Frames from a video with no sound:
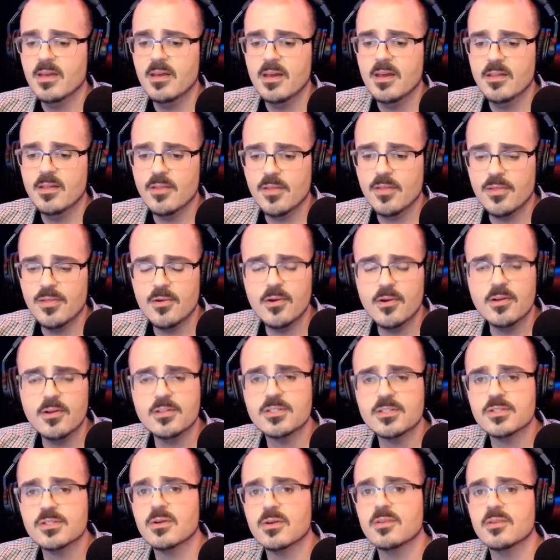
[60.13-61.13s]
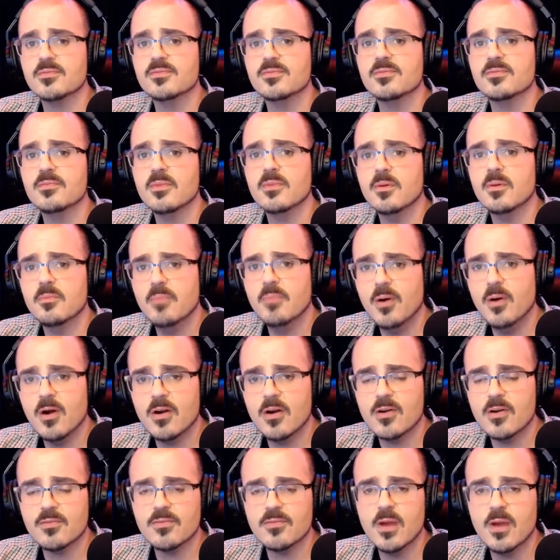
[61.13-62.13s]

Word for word: And the third sort of part of